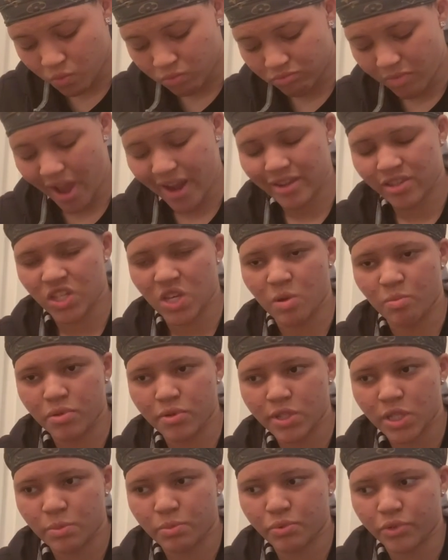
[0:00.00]
I can see your
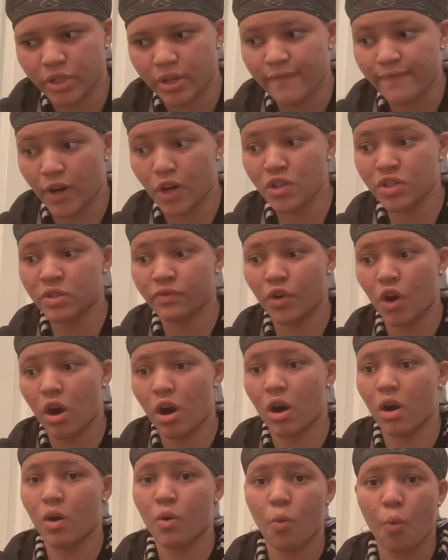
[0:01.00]
pussy print. First of all,
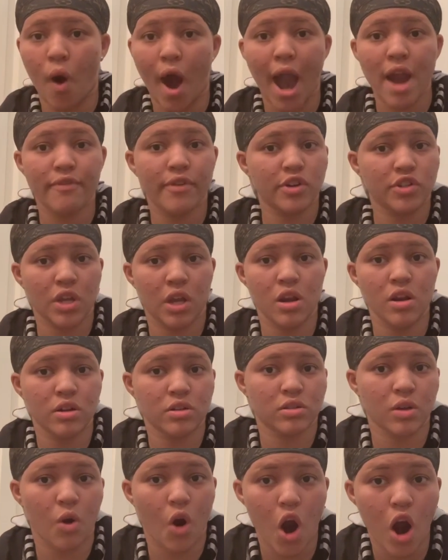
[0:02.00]
why the fuck is y'all looking
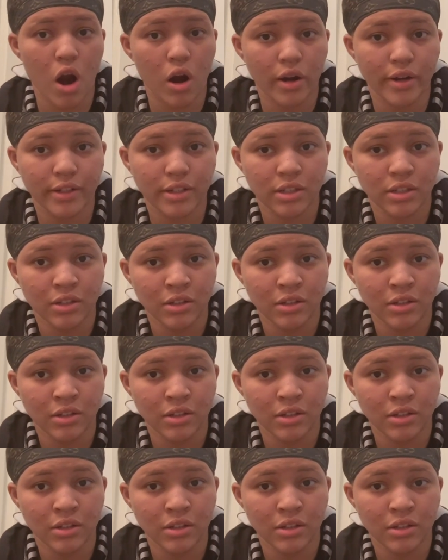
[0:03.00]
so hard?